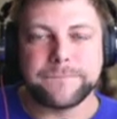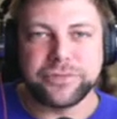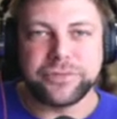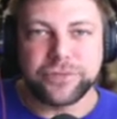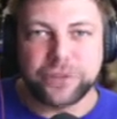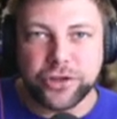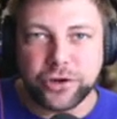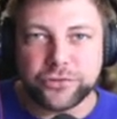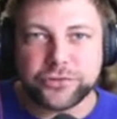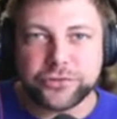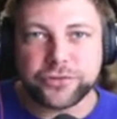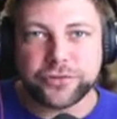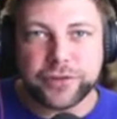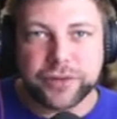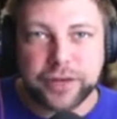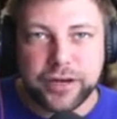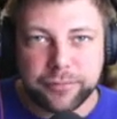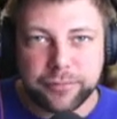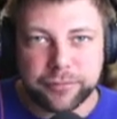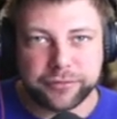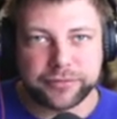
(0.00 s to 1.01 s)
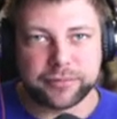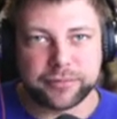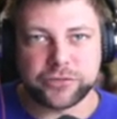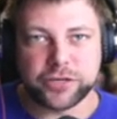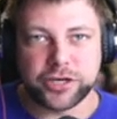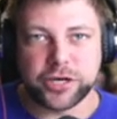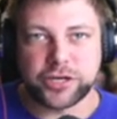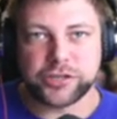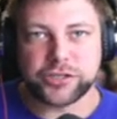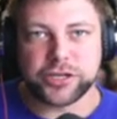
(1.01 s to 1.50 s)
those are the numbers I'm
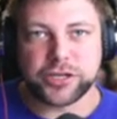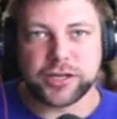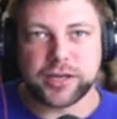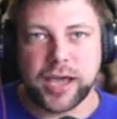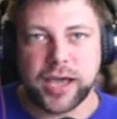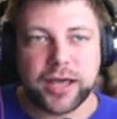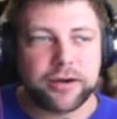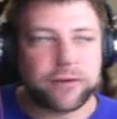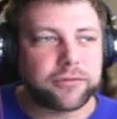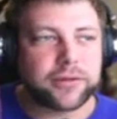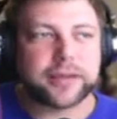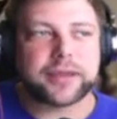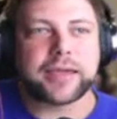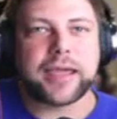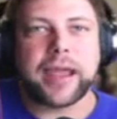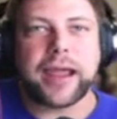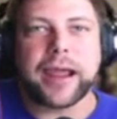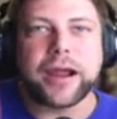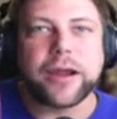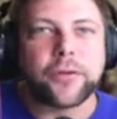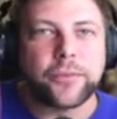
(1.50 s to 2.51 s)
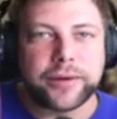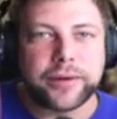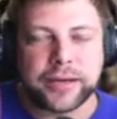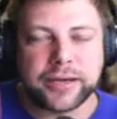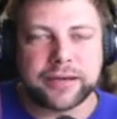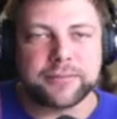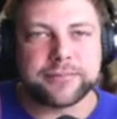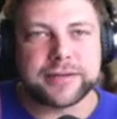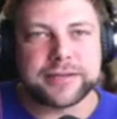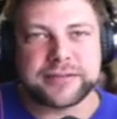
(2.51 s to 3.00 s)
charging. I don't care what
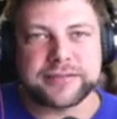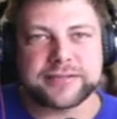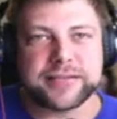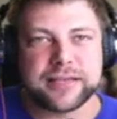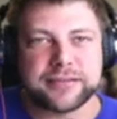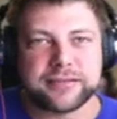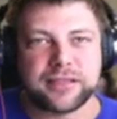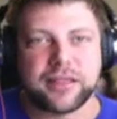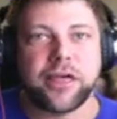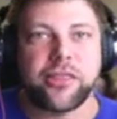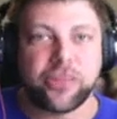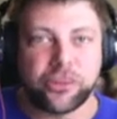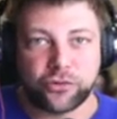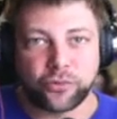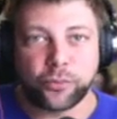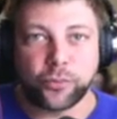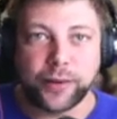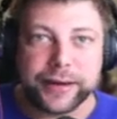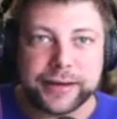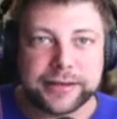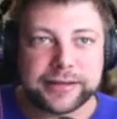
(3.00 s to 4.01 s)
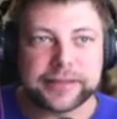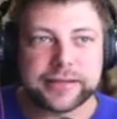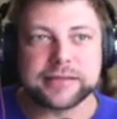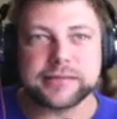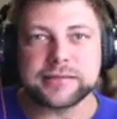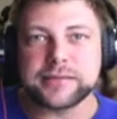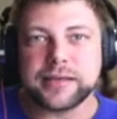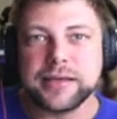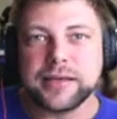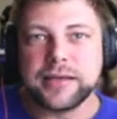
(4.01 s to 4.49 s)
anybody says the rate
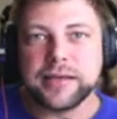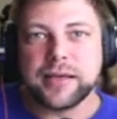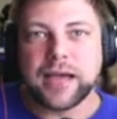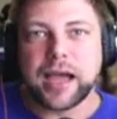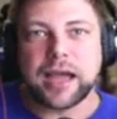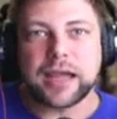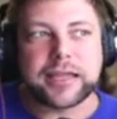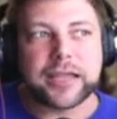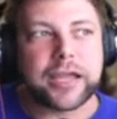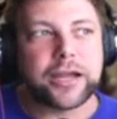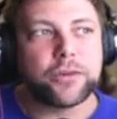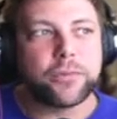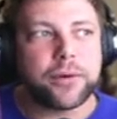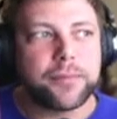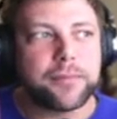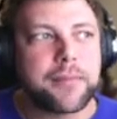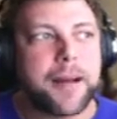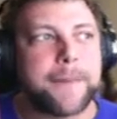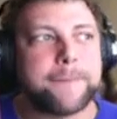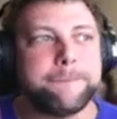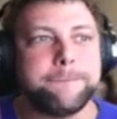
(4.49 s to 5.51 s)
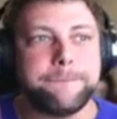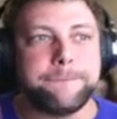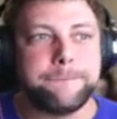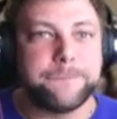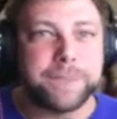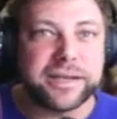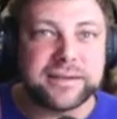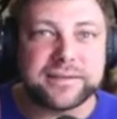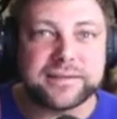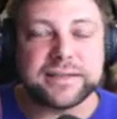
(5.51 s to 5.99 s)
is. I care what my
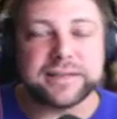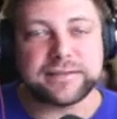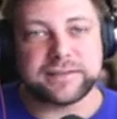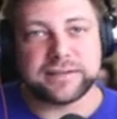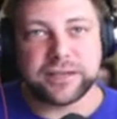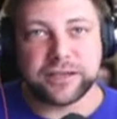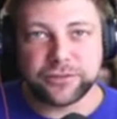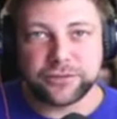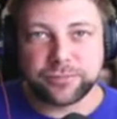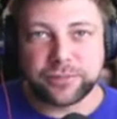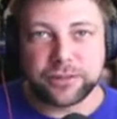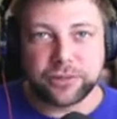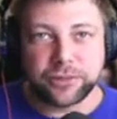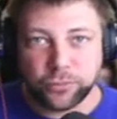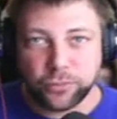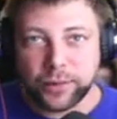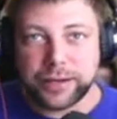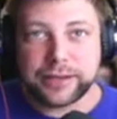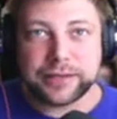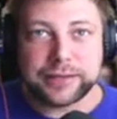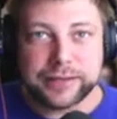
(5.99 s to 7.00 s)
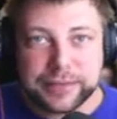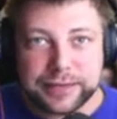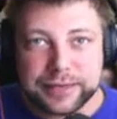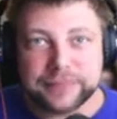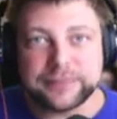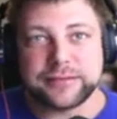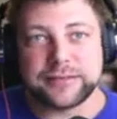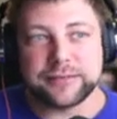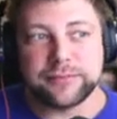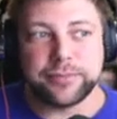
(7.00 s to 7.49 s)
business tells me the rate
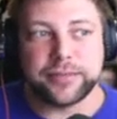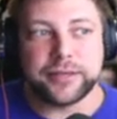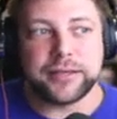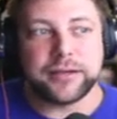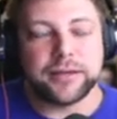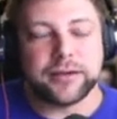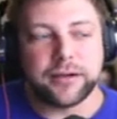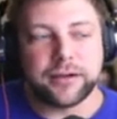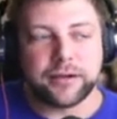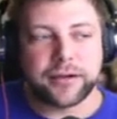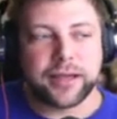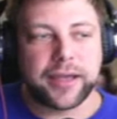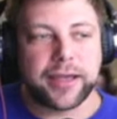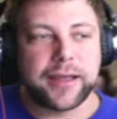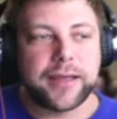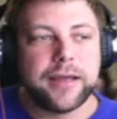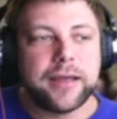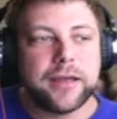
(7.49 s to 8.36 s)
needs to be, okay?